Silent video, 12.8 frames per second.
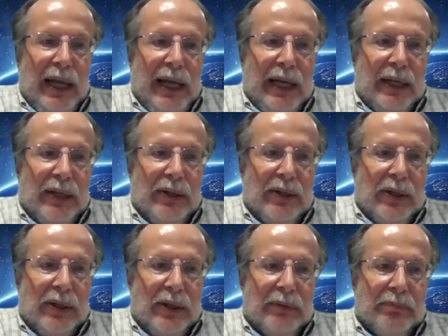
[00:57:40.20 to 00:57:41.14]
and
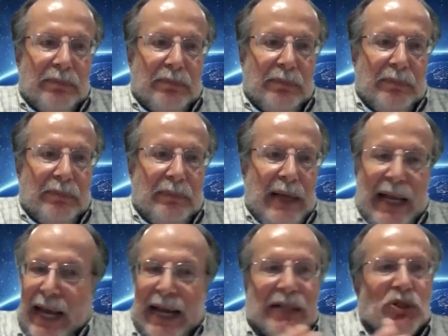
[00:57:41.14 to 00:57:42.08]
um,
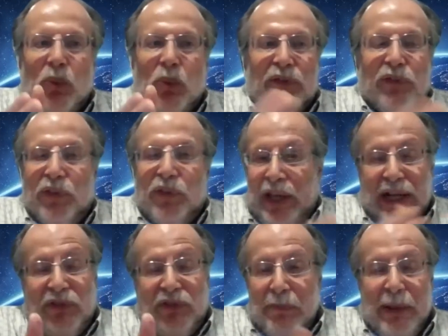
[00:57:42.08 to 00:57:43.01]
again, that's a wonderful thing,
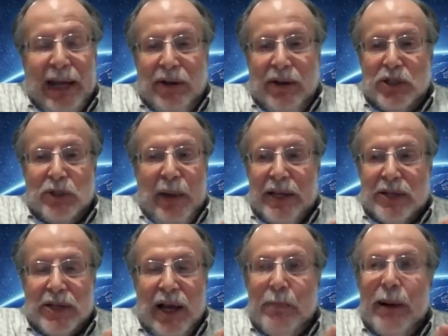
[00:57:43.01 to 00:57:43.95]
if I may, on
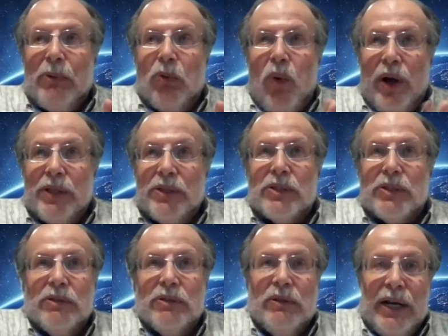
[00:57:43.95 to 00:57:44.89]
space. I remember
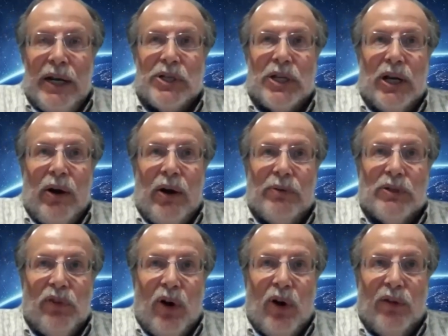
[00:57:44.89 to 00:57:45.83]
once years ago, I was
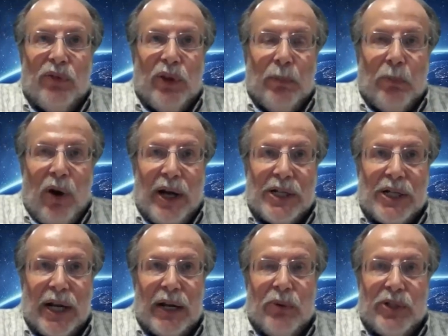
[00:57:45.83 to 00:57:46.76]
involved with a
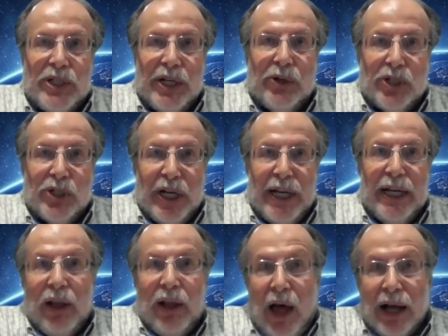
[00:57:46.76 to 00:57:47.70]
project with Zero
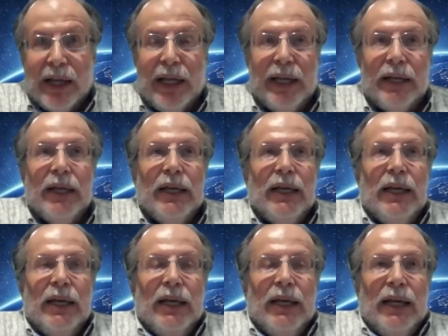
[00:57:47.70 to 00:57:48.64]
G, Lockheed,
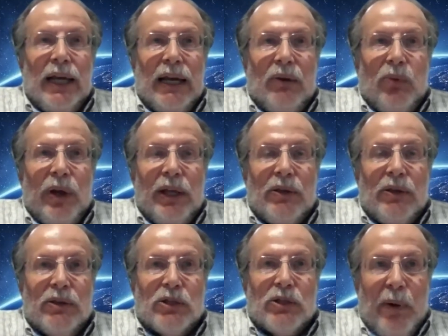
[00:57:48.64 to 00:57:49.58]
and we
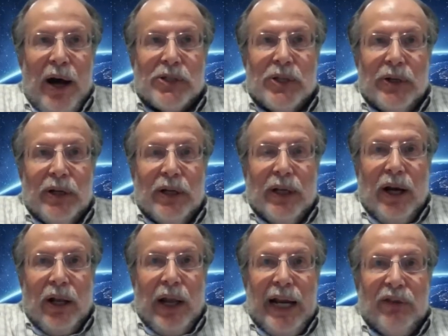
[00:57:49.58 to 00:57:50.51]
sponsored a
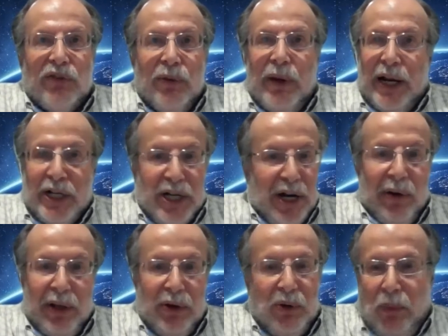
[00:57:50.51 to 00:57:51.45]
young lady from
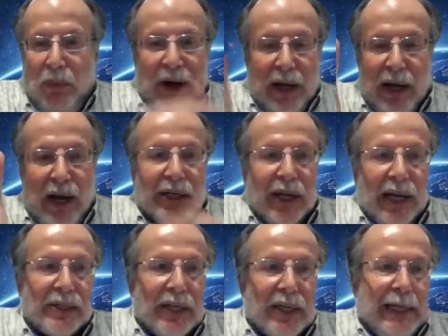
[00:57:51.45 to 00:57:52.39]
Nigeria who won a
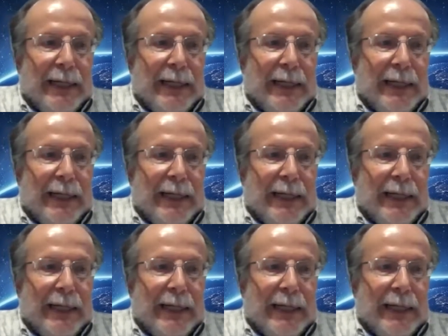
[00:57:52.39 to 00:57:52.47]
contest.